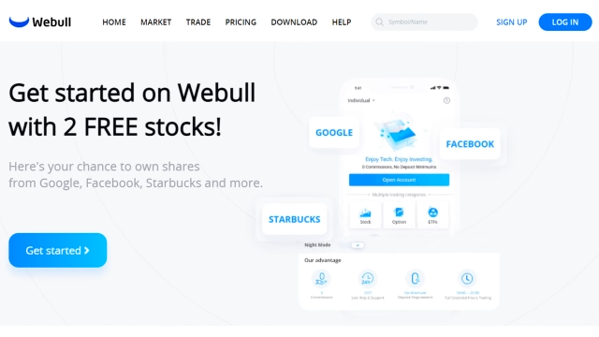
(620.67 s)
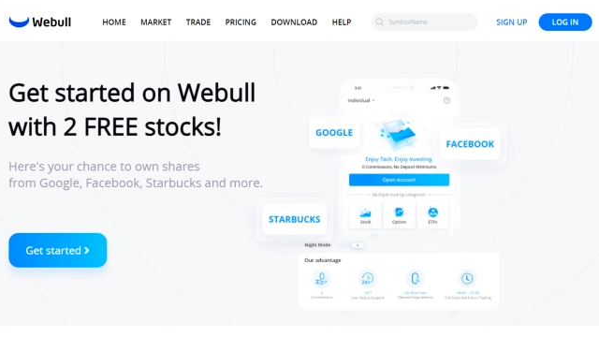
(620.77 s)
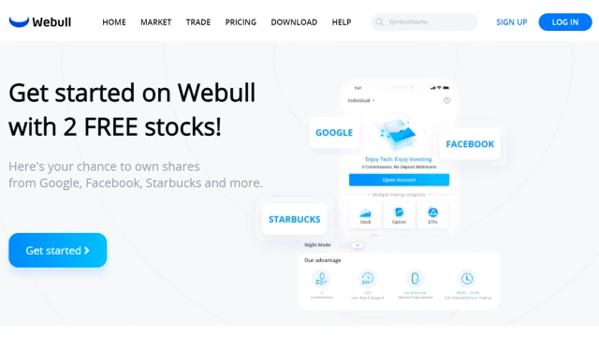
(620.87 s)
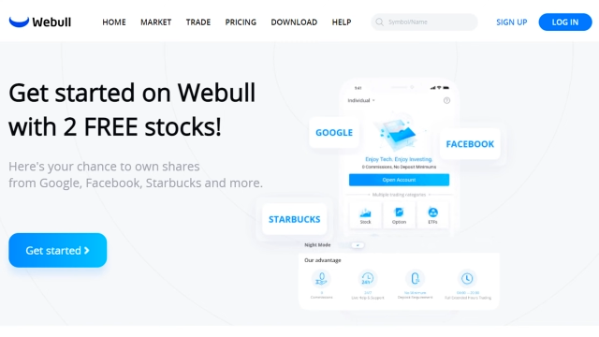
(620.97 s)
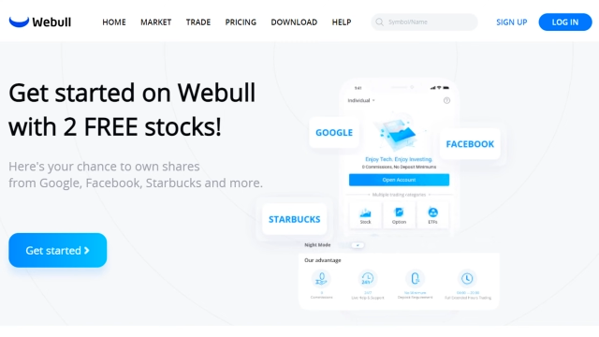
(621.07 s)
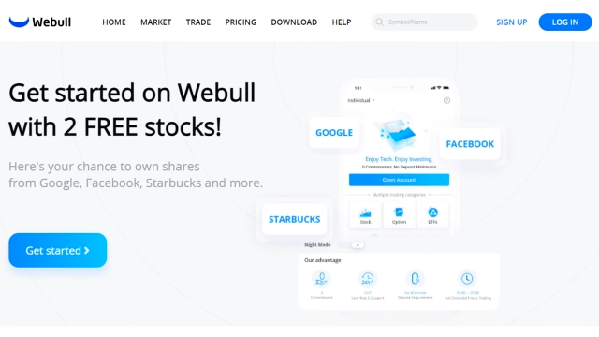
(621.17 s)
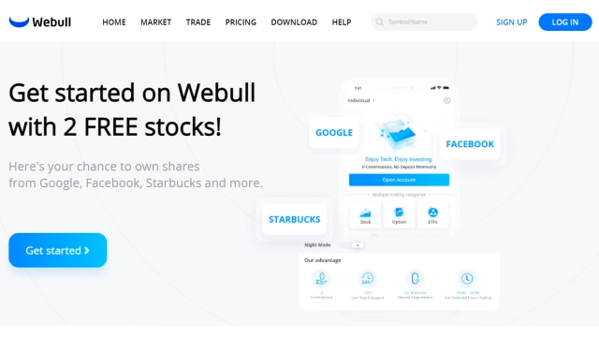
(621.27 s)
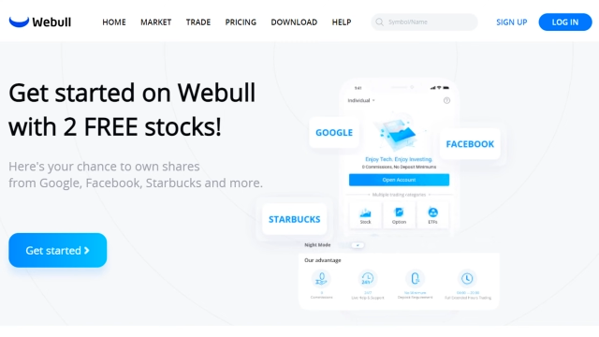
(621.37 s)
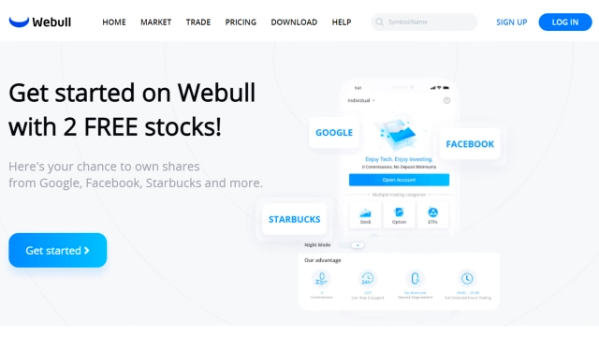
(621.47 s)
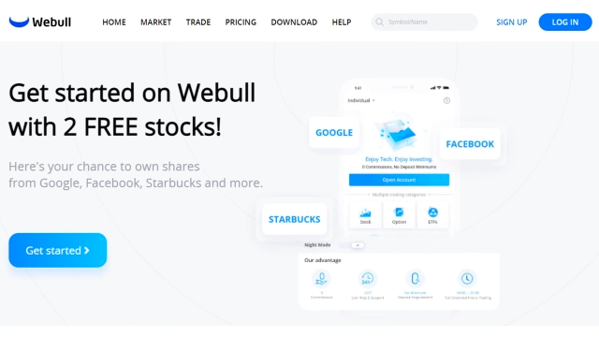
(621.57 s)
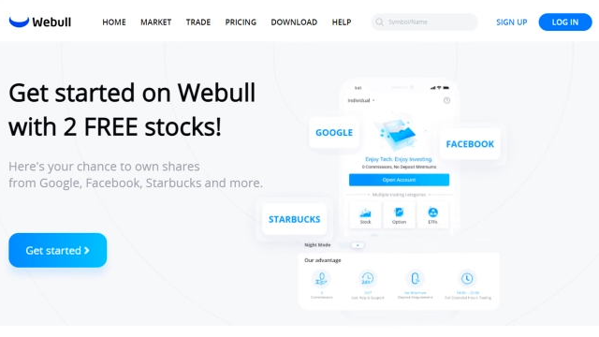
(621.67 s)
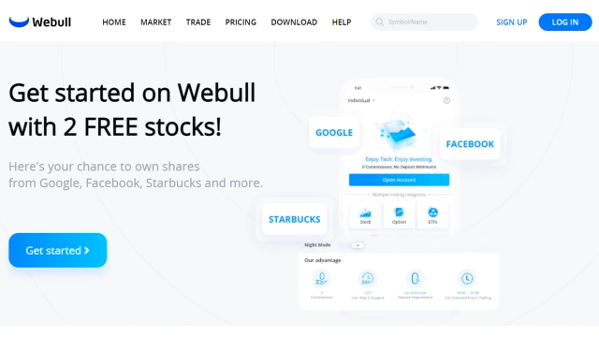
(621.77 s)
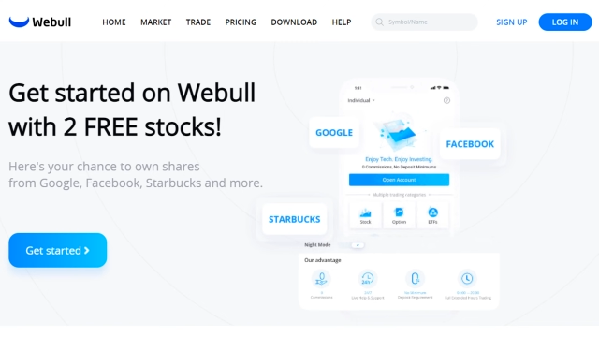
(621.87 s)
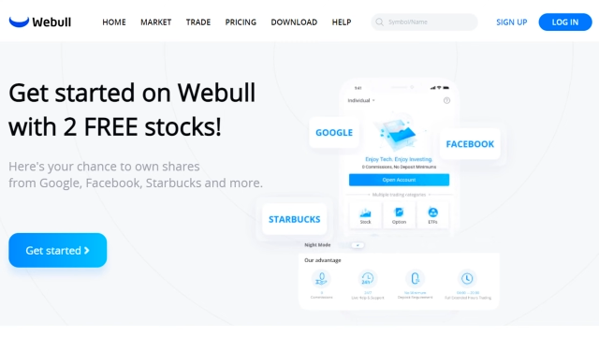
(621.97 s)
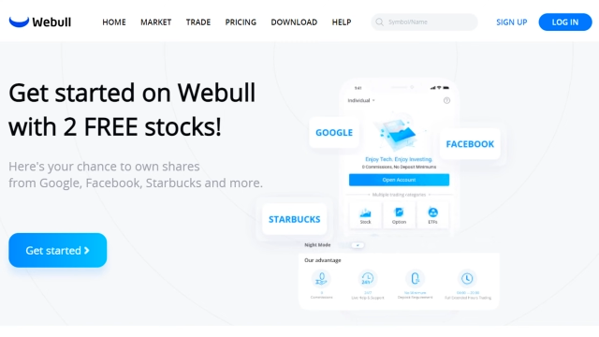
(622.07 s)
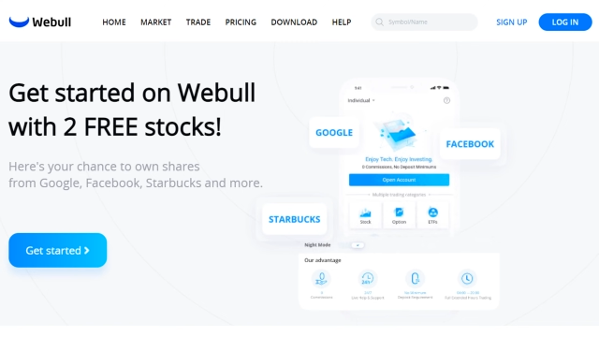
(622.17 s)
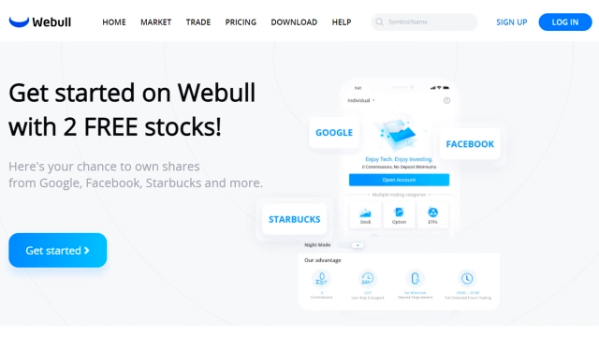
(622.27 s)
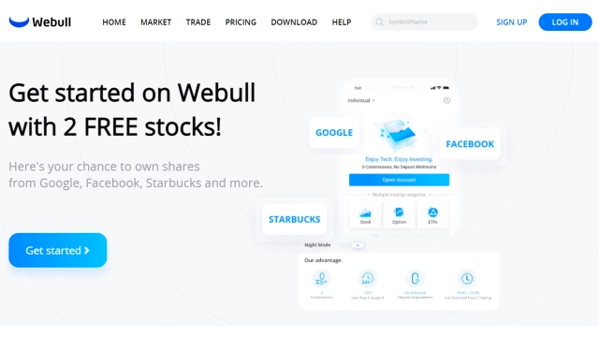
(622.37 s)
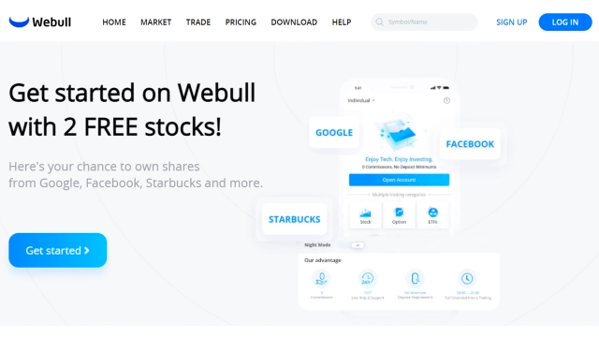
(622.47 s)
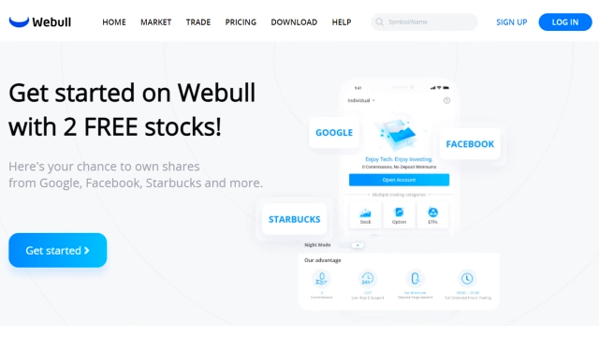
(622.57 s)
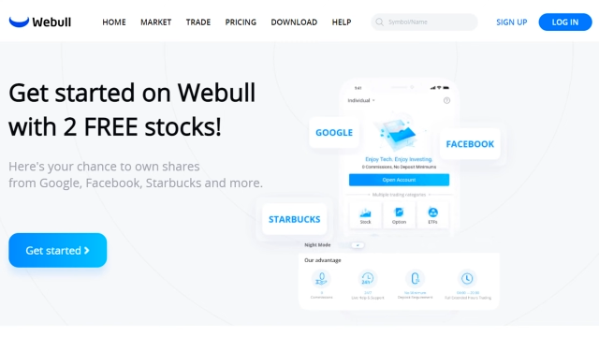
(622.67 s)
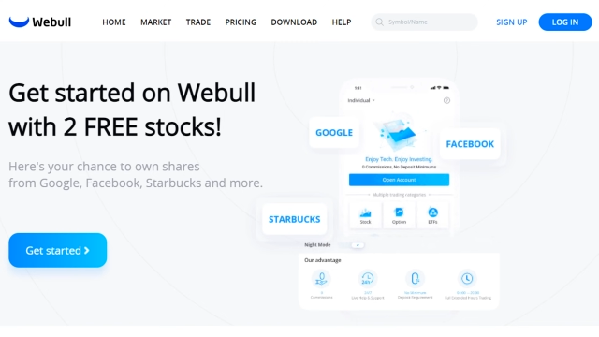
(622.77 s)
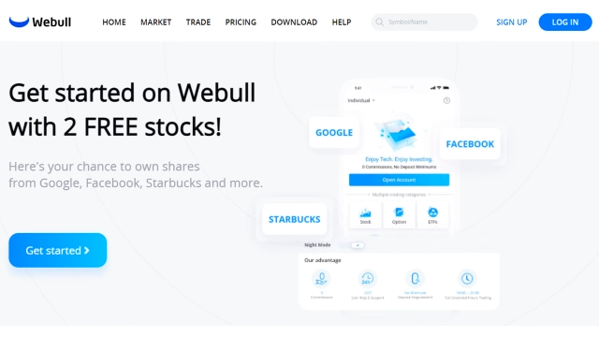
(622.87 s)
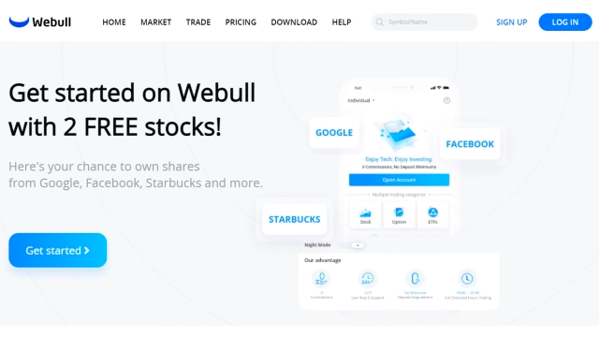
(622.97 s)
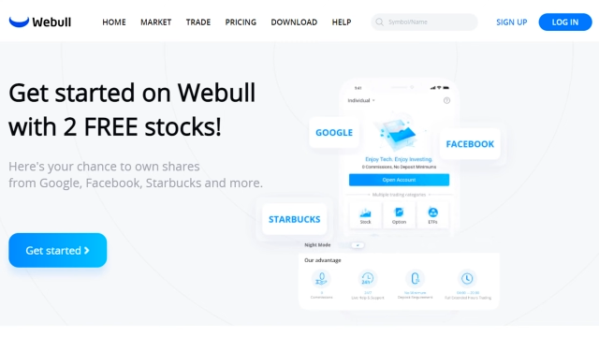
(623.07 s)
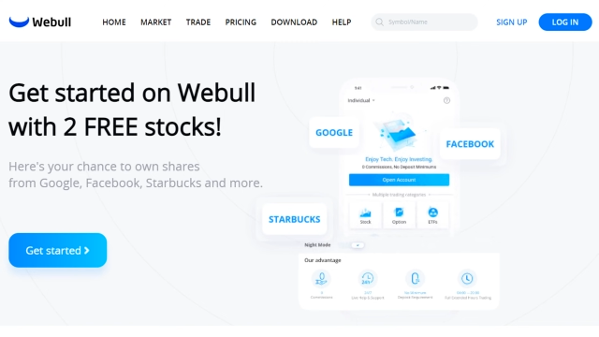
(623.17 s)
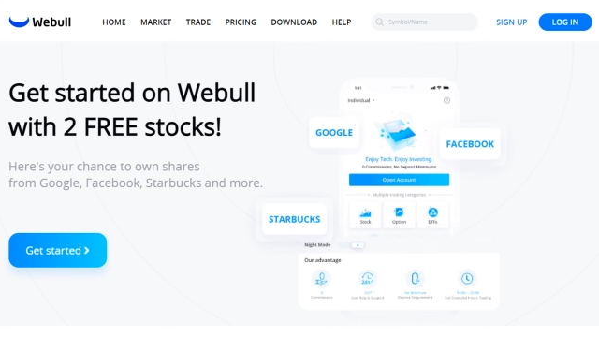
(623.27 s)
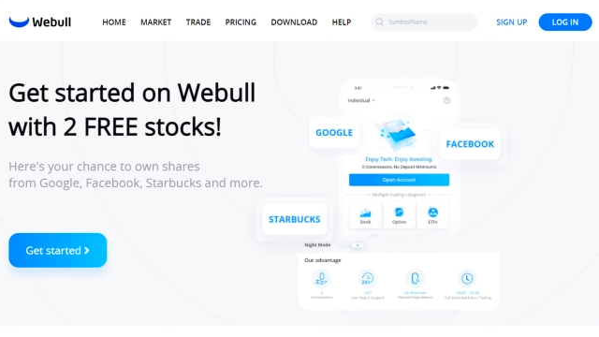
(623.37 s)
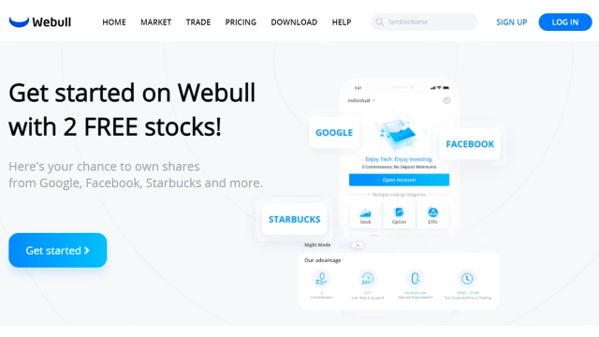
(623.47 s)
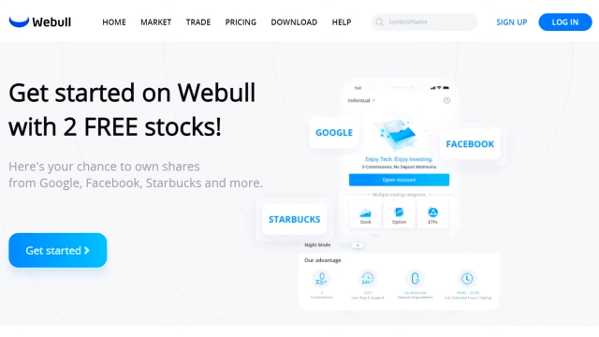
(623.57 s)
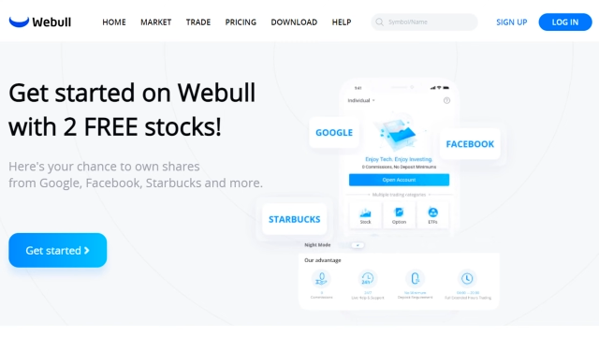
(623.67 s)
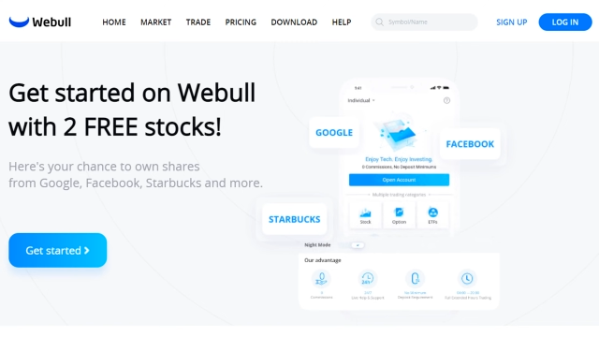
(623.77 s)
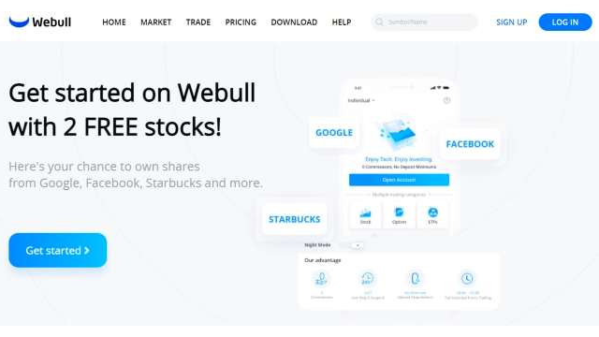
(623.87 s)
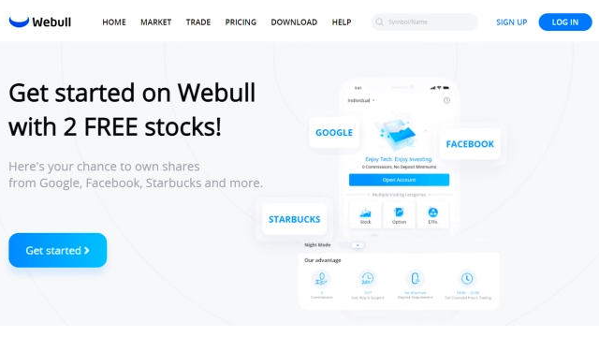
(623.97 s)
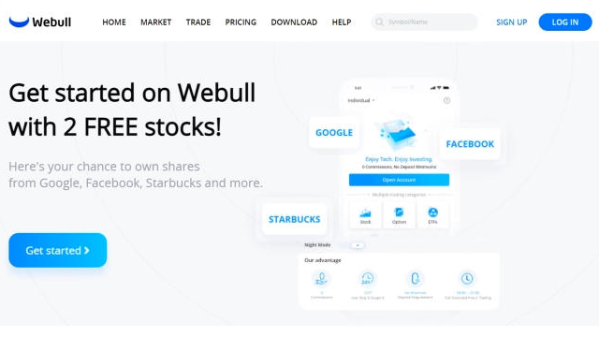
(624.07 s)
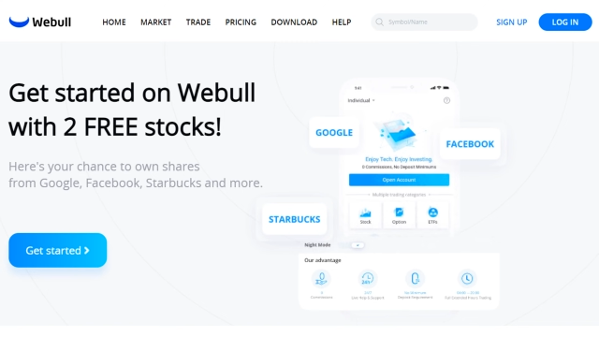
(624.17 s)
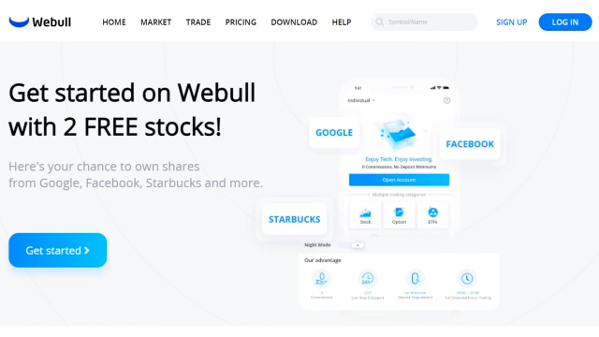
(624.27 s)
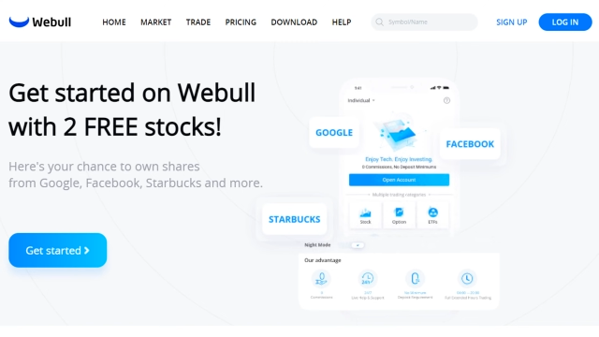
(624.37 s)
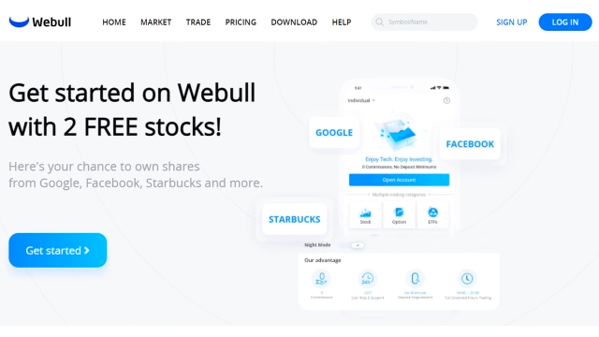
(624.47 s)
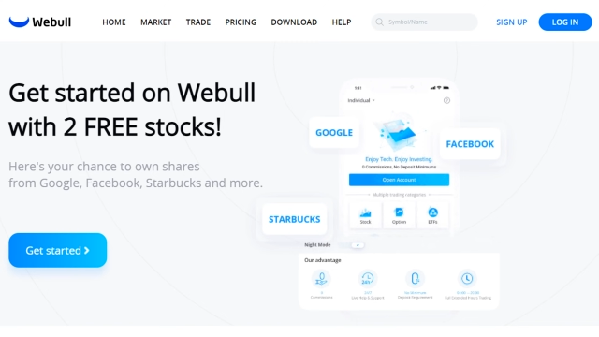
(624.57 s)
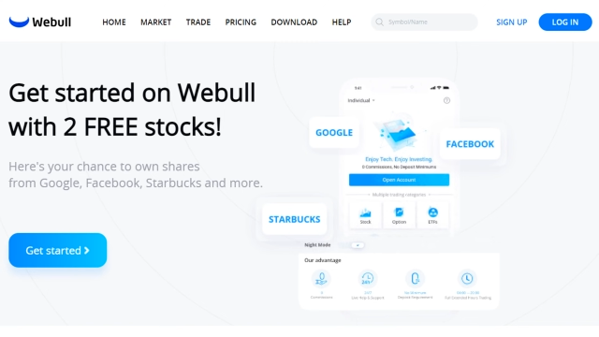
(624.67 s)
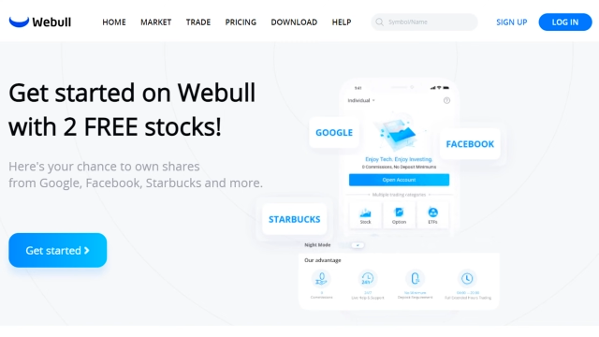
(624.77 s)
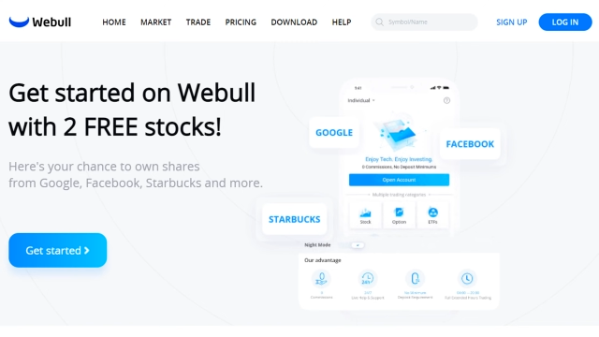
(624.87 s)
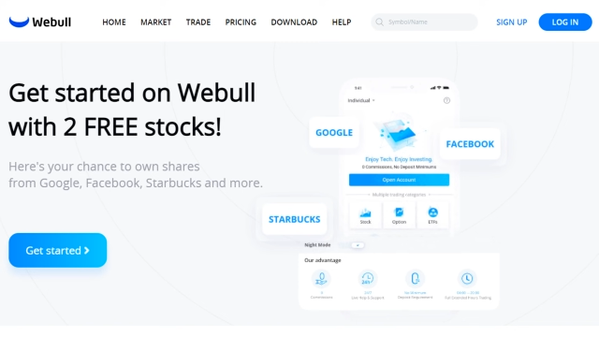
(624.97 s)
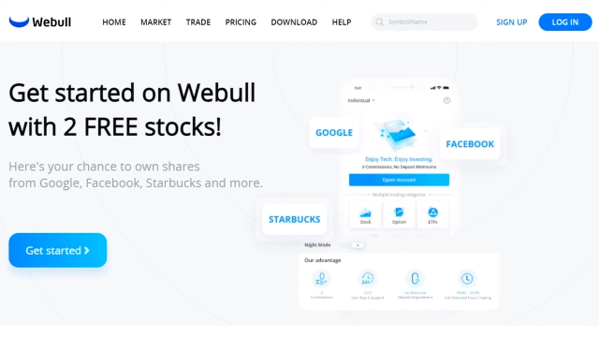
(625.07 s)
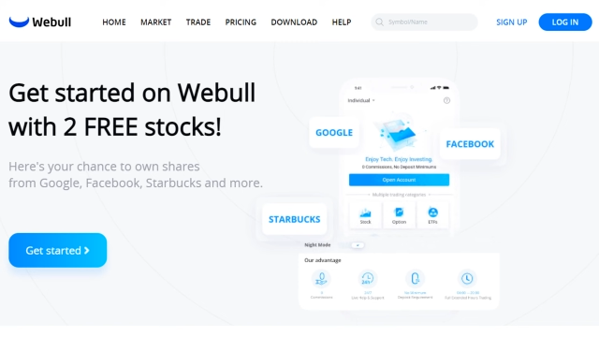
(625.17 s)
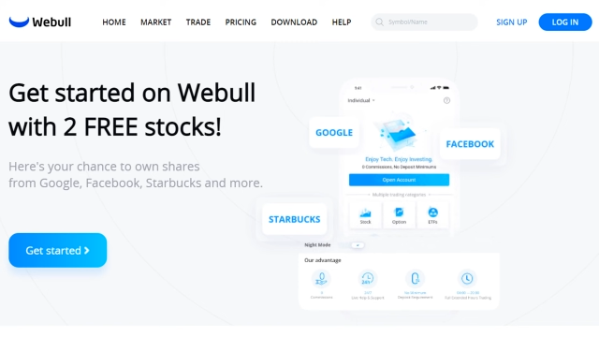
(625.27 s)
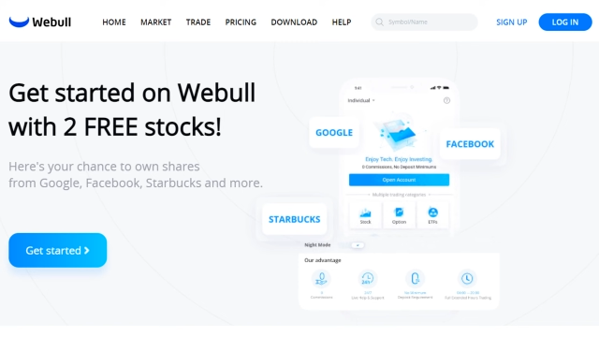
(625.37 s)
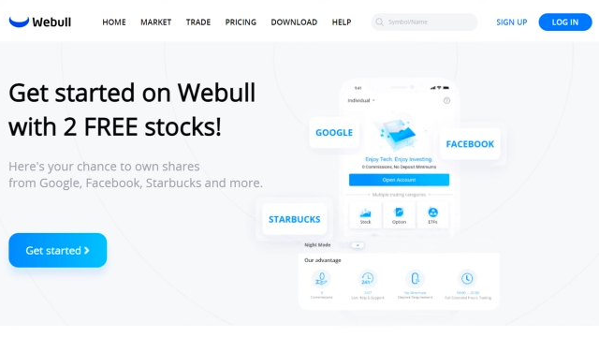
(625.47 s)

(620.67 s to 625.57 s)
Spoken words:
(no speaker visible)